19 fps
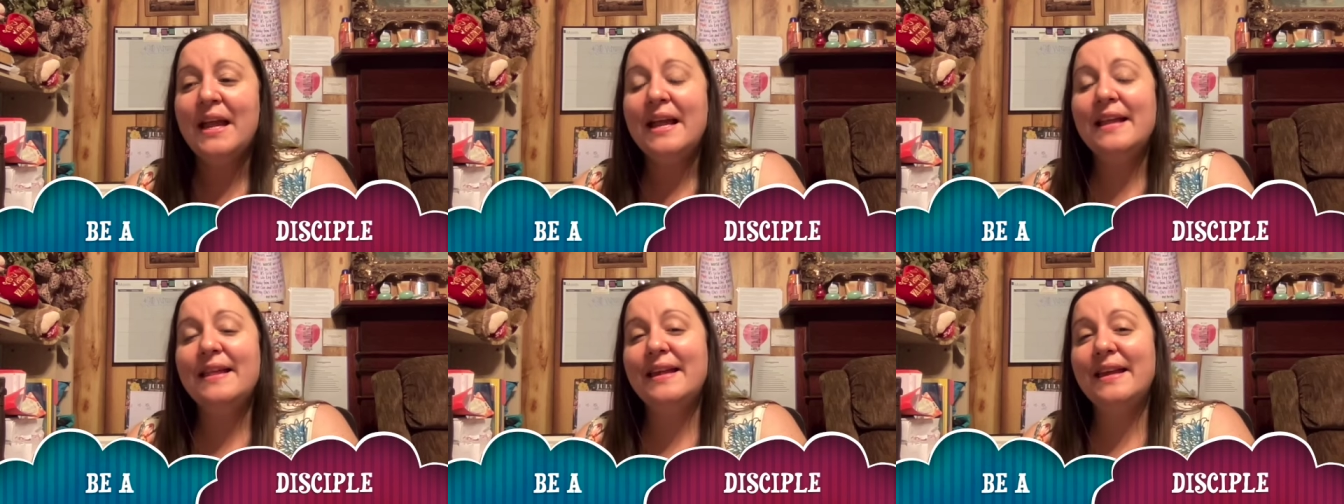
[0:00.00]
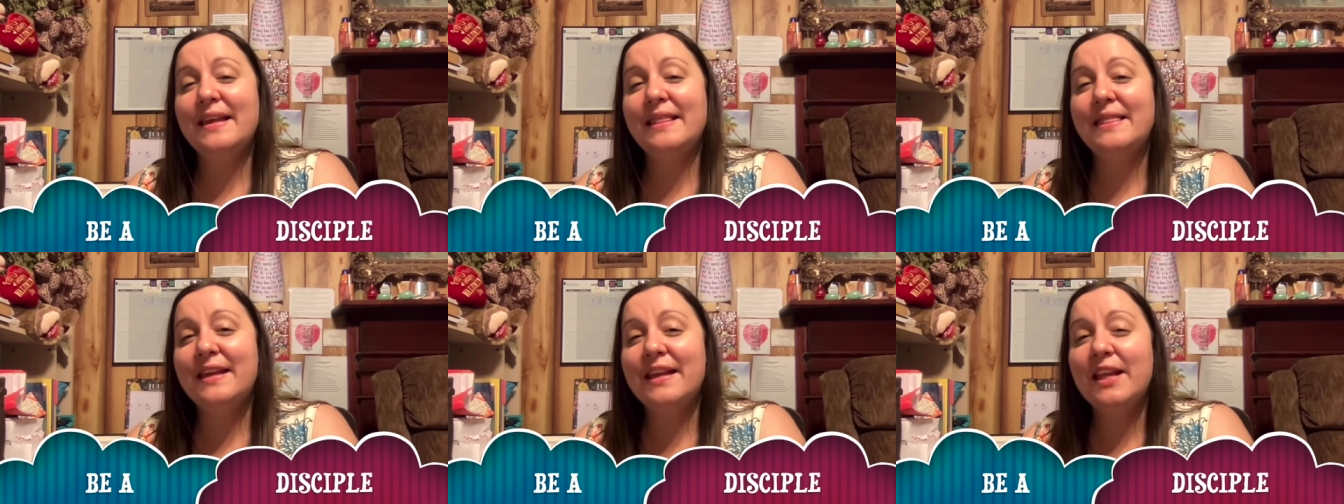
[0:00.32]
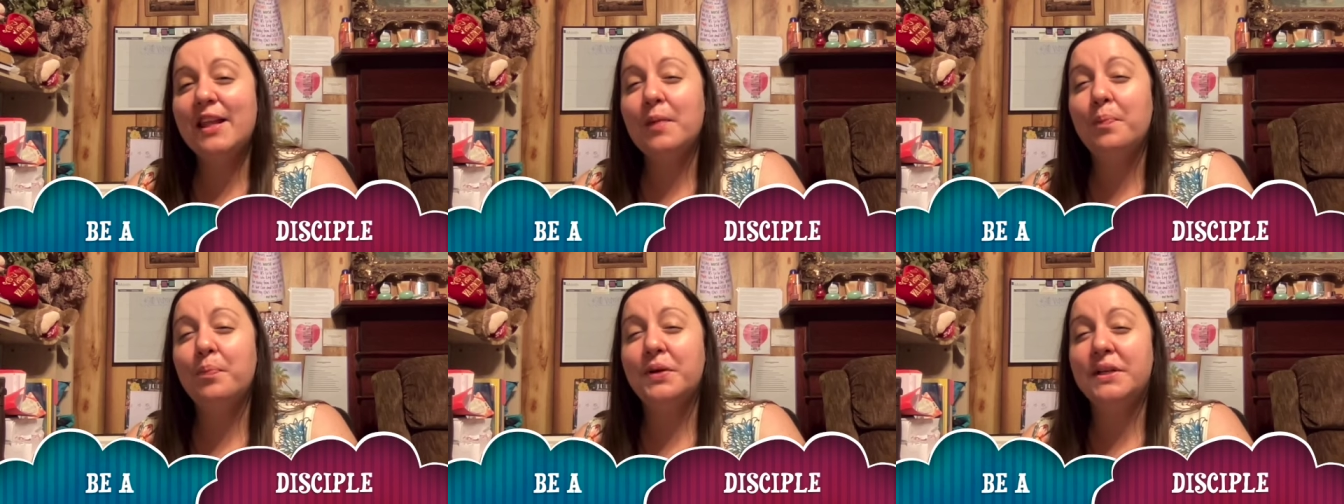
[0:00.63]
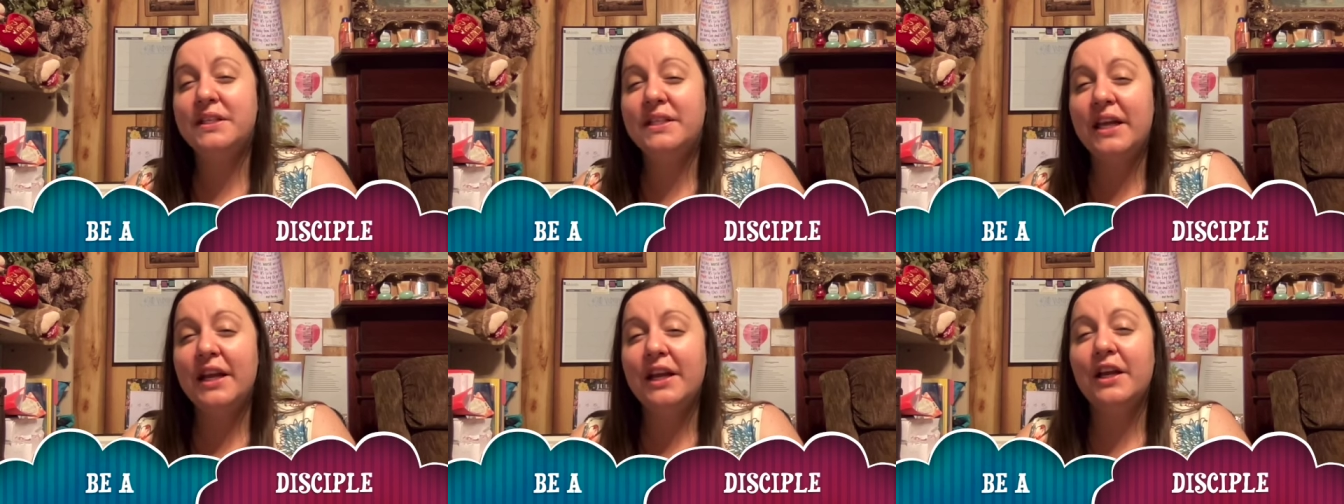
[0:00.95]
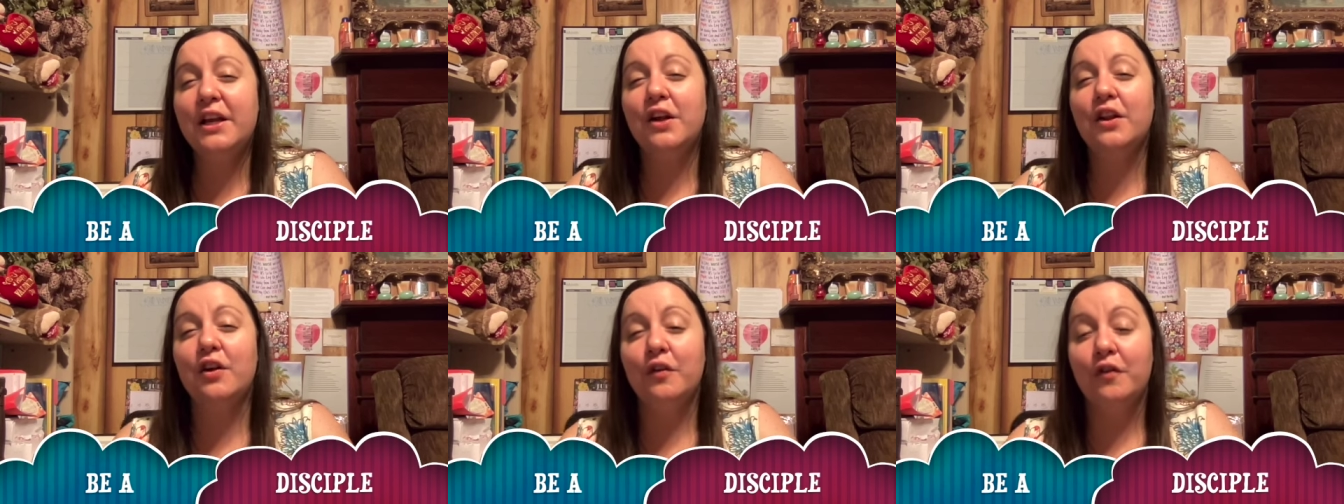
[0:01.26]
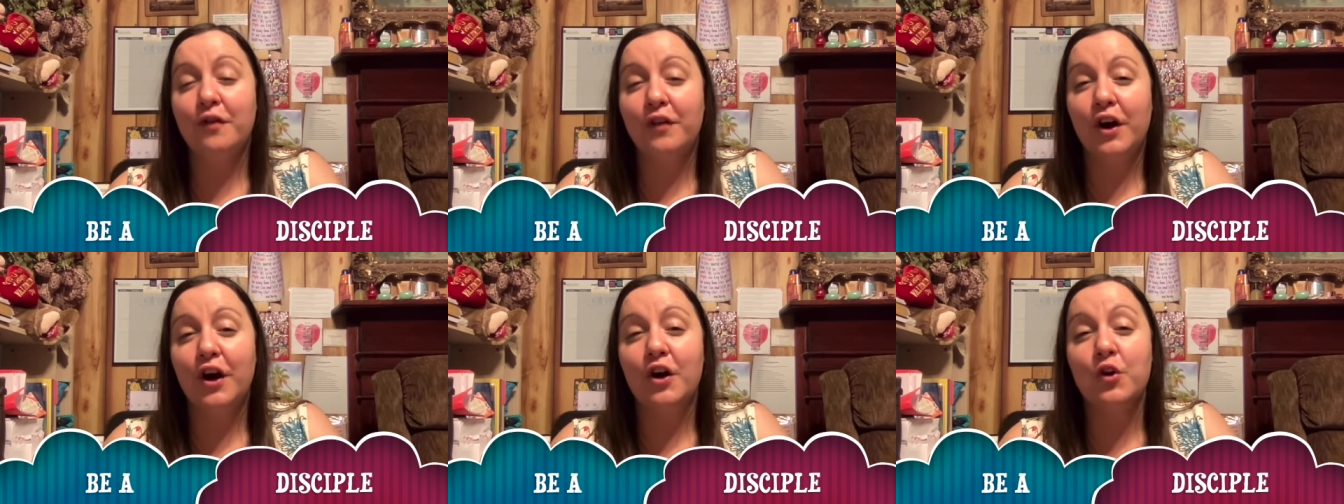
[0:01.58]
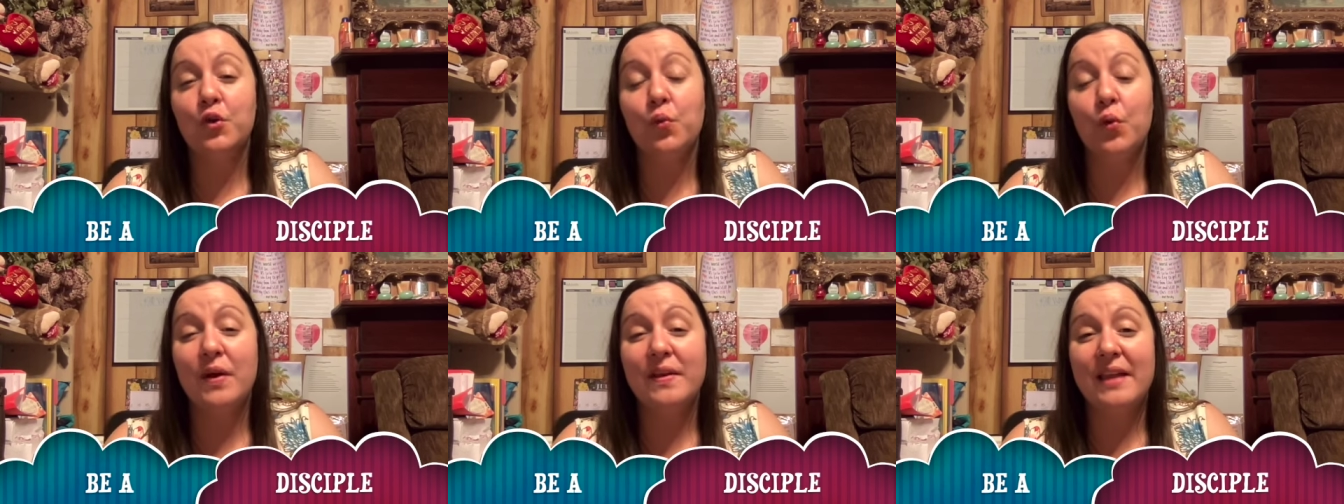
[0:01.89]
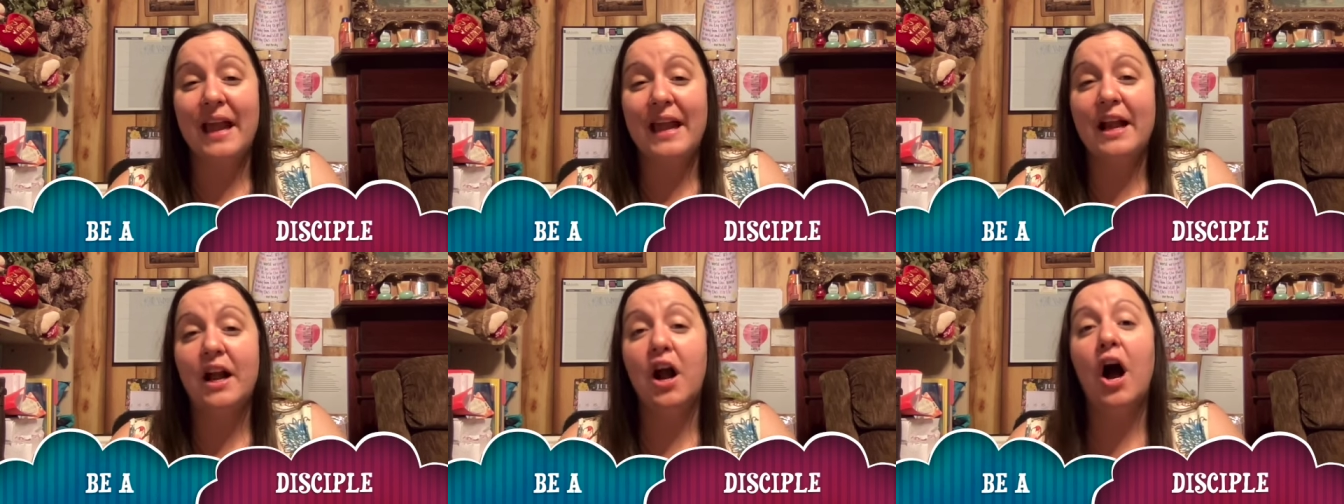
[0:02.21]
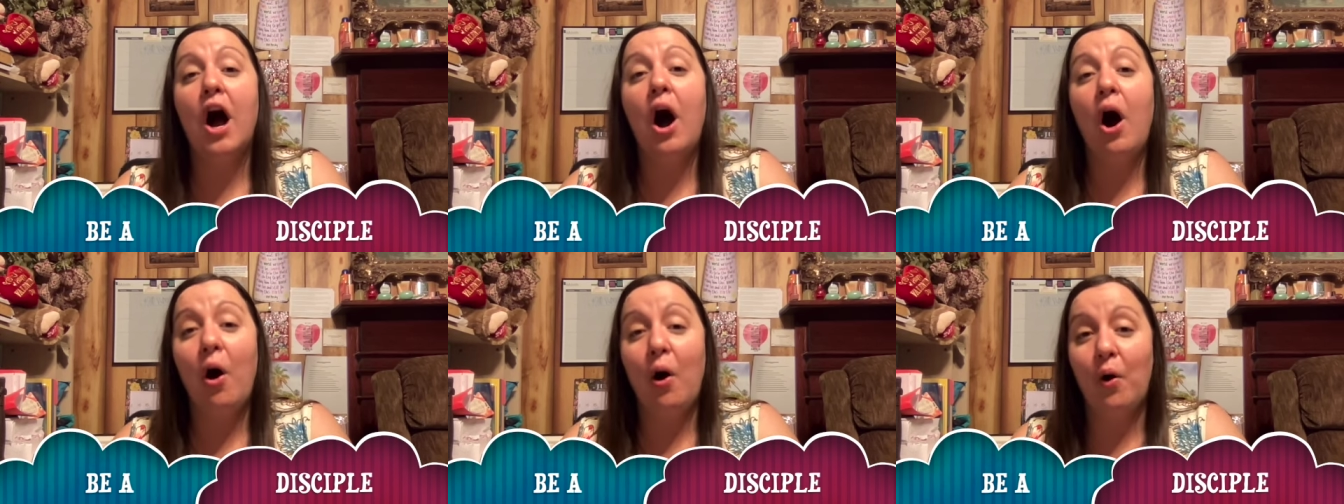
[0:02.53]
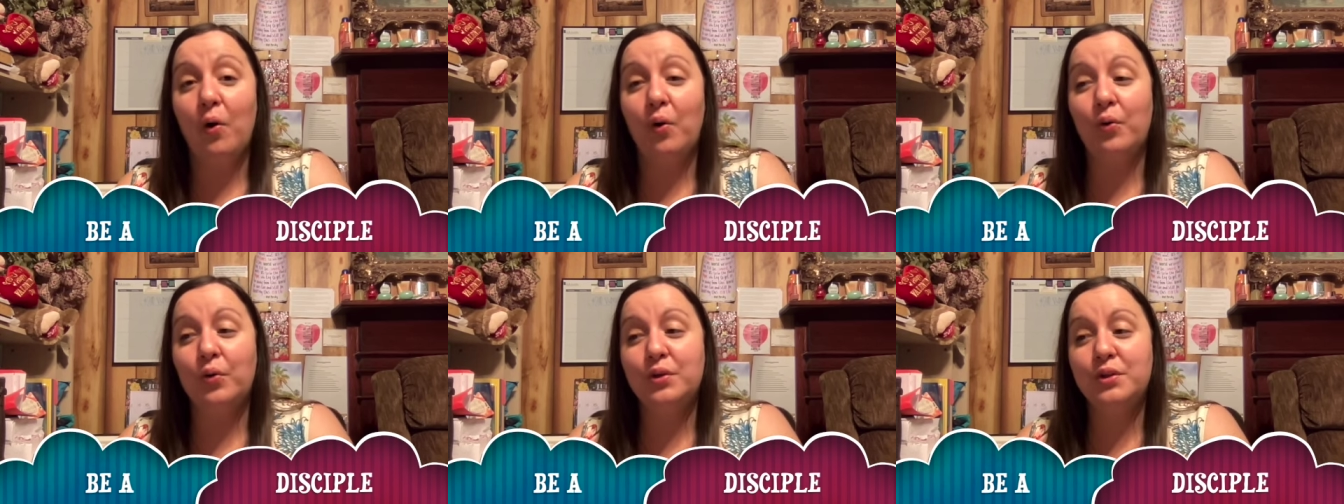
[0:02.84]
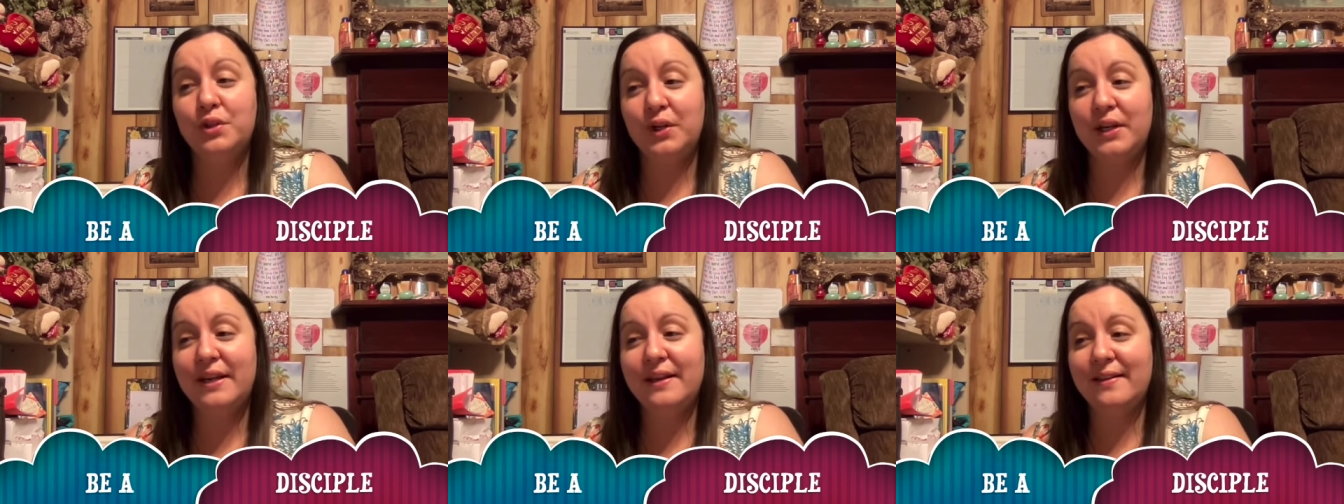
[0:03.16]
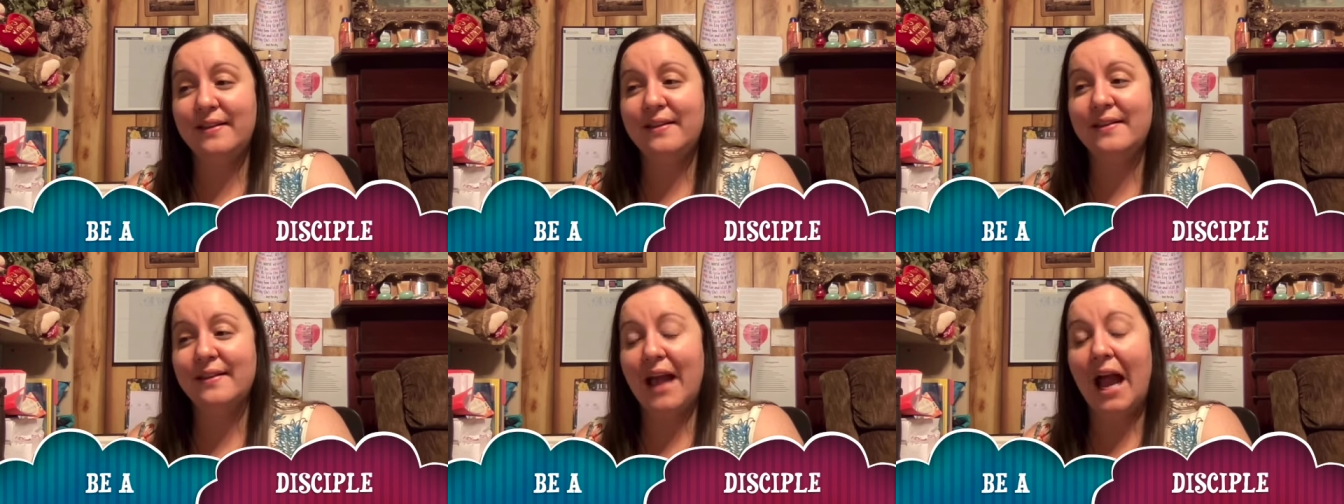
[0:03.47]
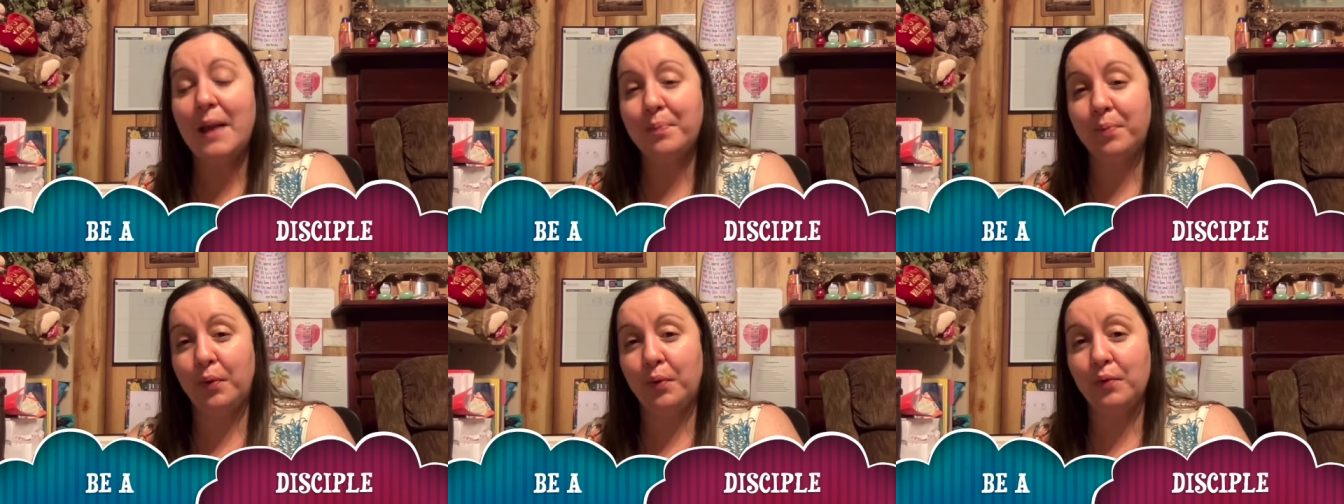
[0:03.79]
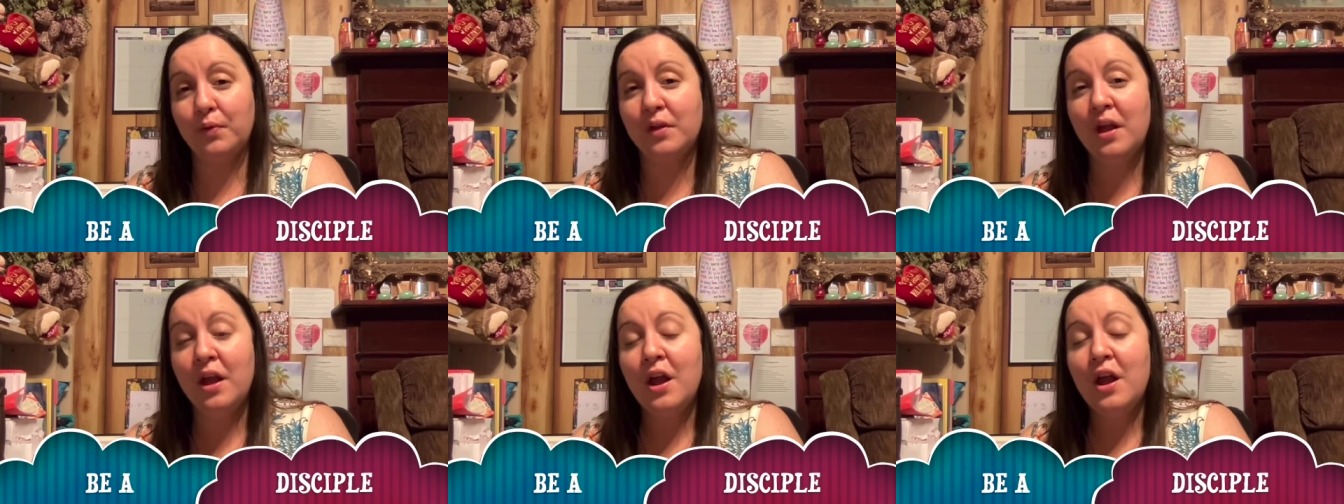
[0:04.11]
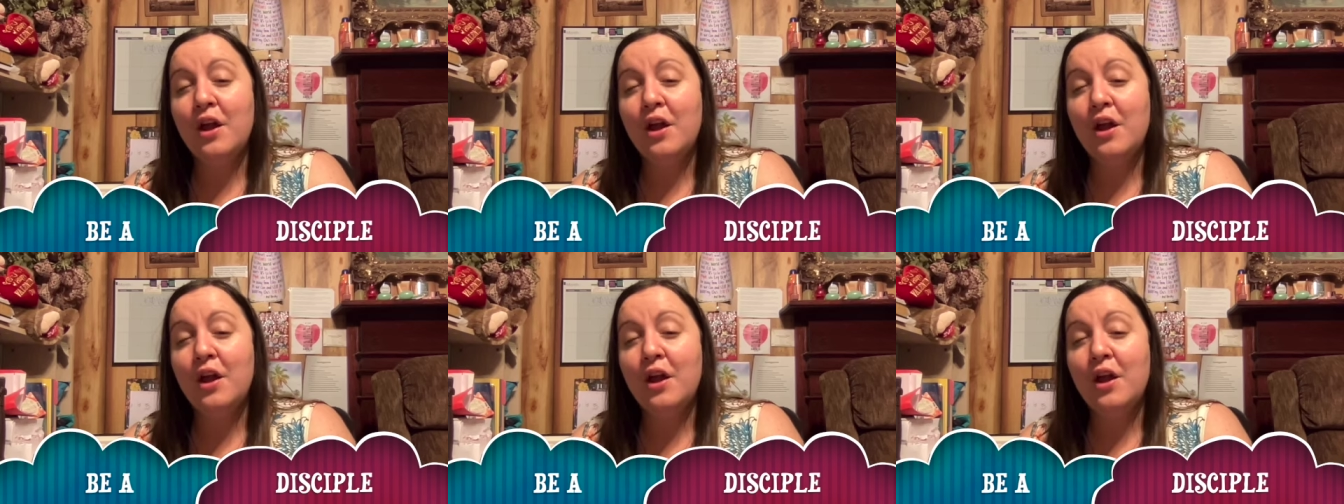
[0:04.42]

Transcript: See, this particular verse was a call to his disciples.